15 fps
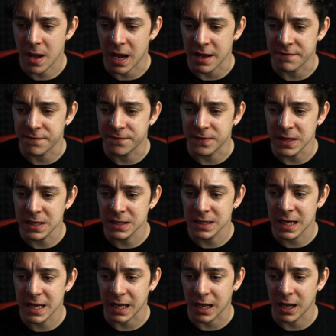i feel
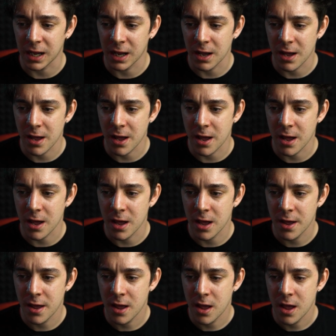like
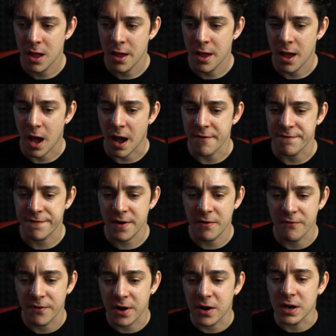i
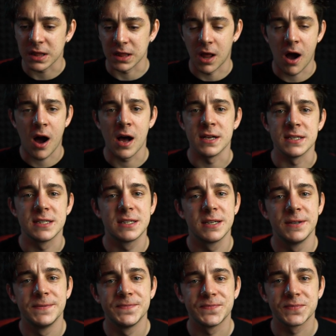felt very
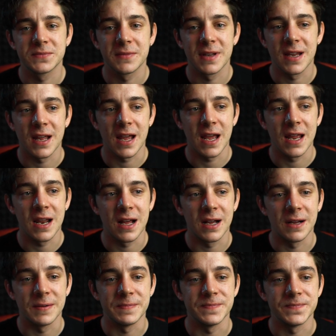lost in
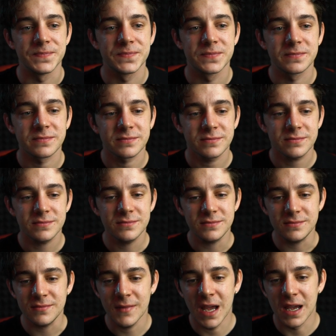um
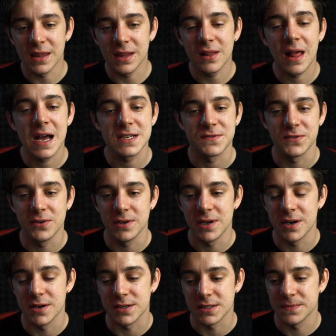in the last few
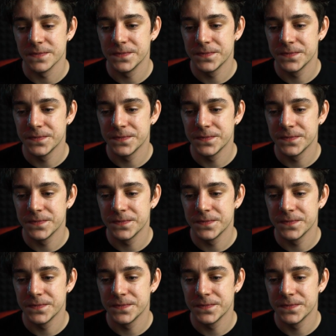years